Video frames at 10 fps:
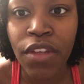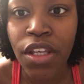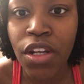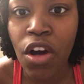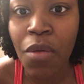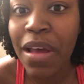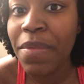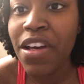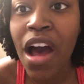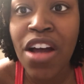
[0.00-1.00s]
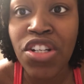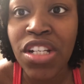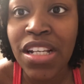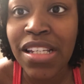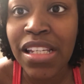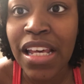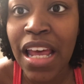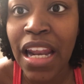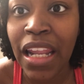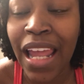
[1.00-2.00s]
you know, may be conscious
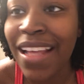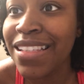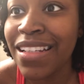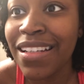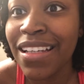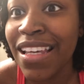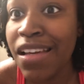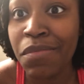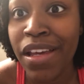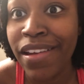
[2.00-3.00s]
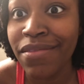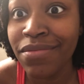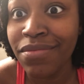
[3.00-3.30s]
and like to eat meat,